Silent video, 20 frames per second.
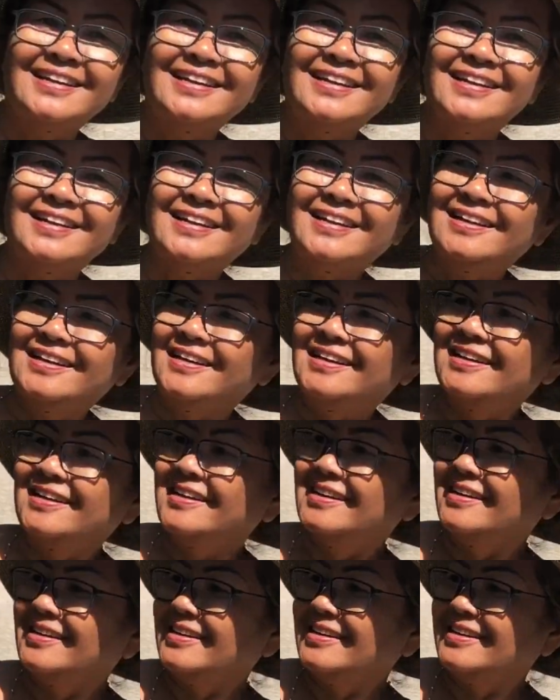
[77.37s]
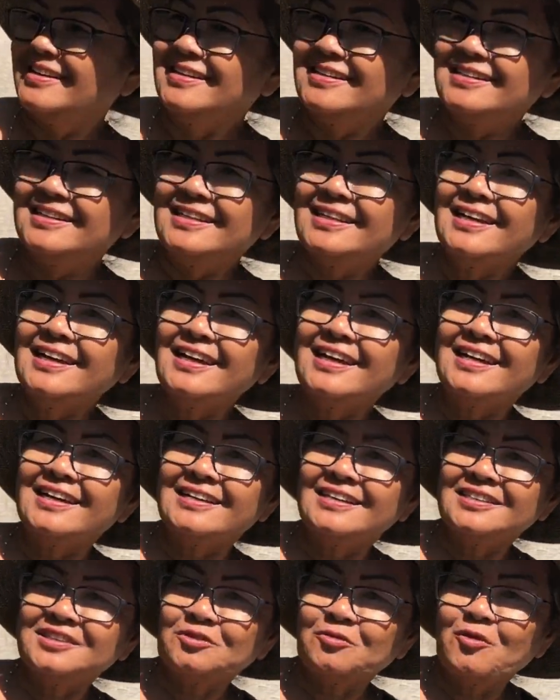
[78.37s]
like a wild orchid.
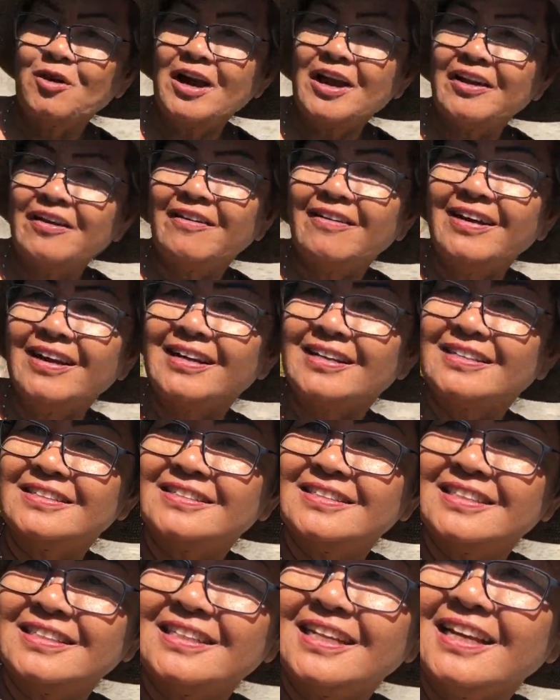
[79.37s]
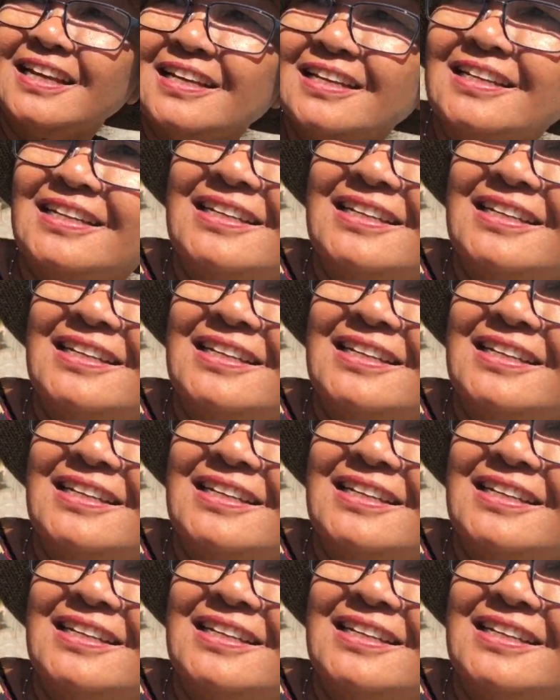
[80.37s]
Yeah, it's a wild orchid. You see that?